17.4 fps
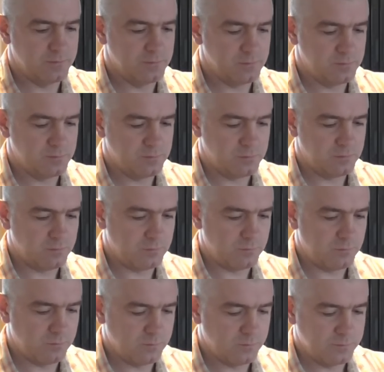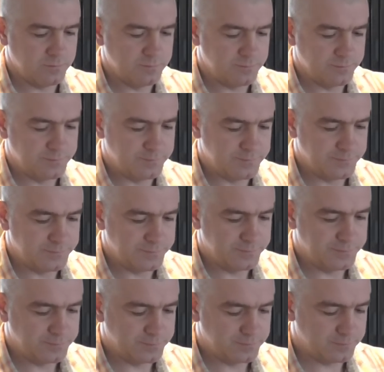
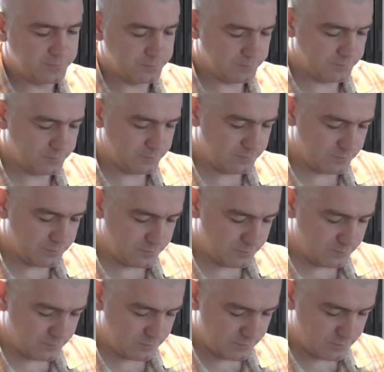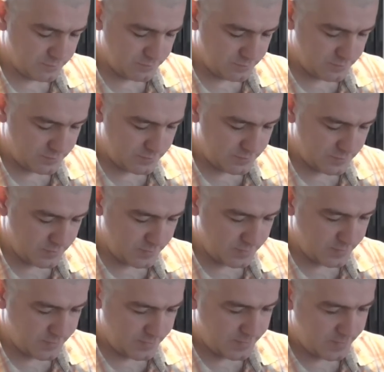
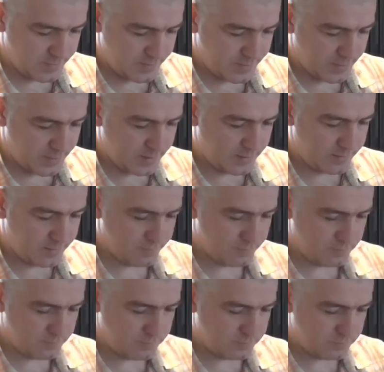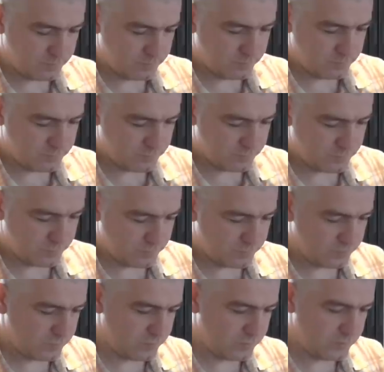
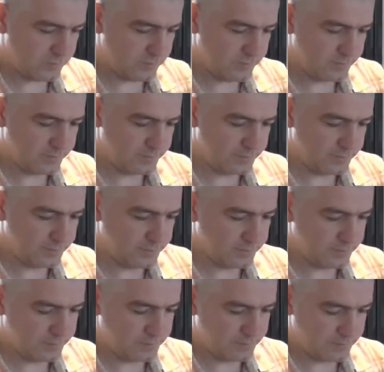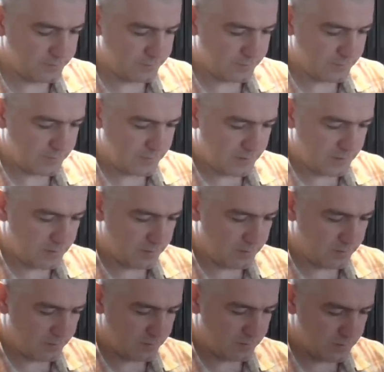
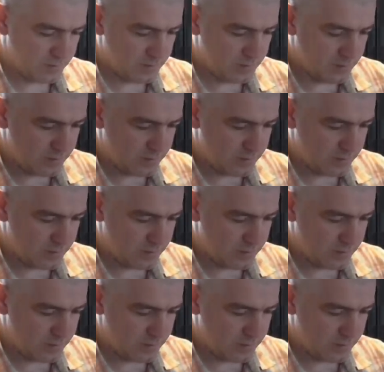No one is speaking in this clip.